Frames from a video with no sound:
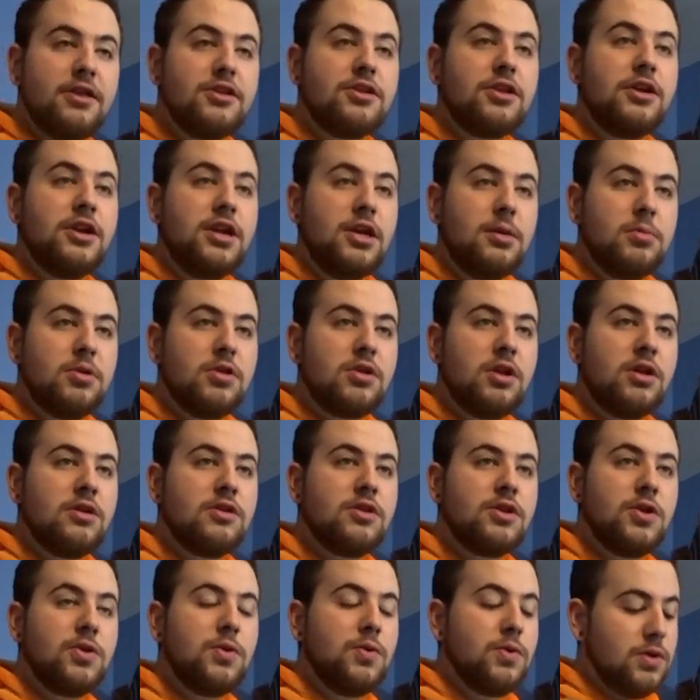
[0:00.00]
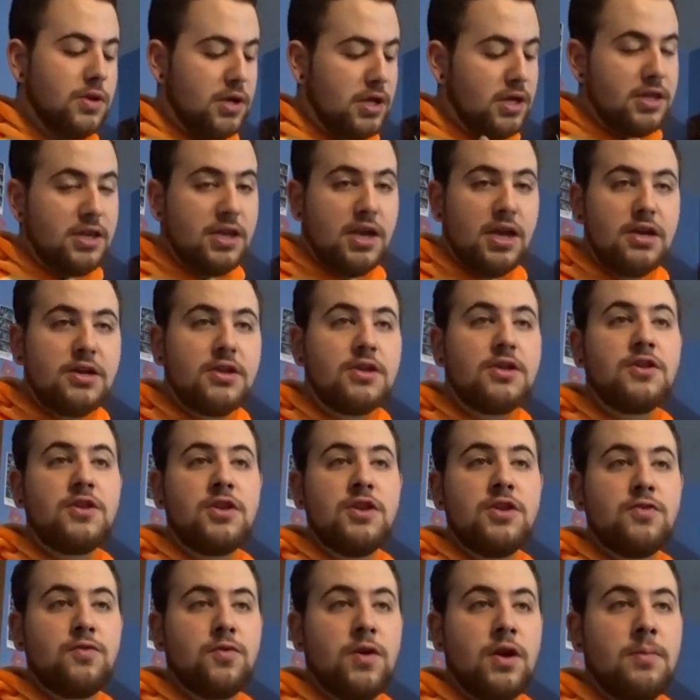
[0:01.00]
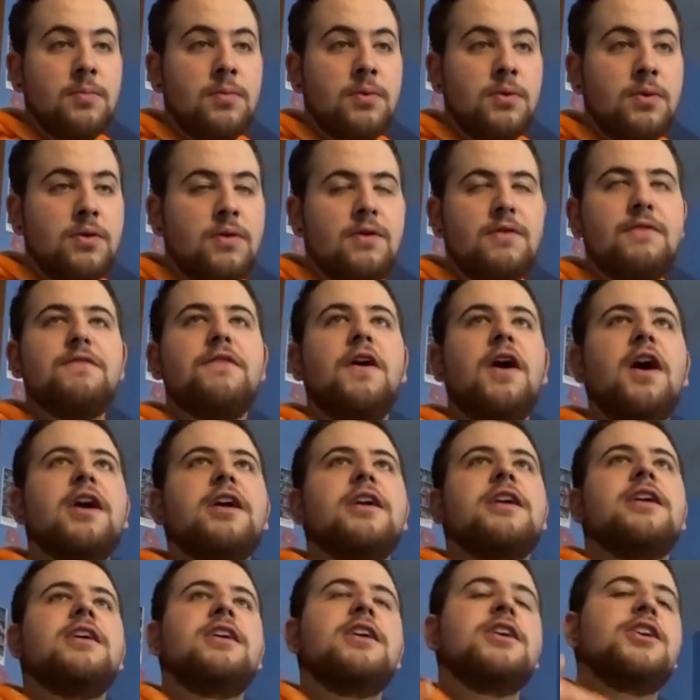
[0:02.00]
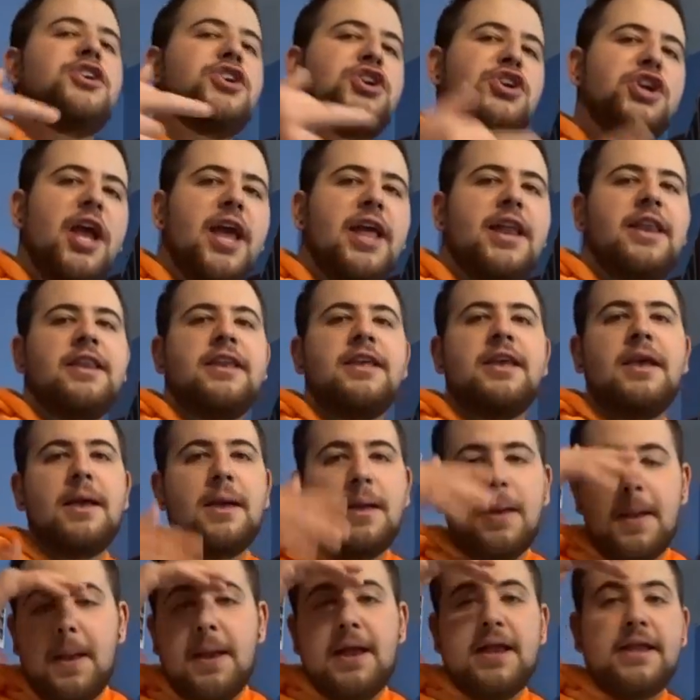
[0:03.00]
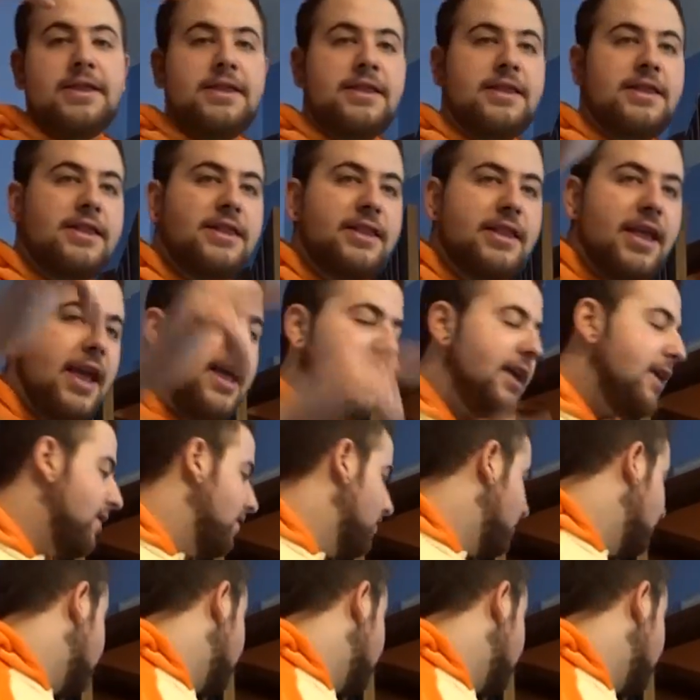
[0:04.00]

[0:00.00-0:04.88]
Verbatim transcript: this on Amazon soon, and yes, this is Red Bull. Shit. Dick.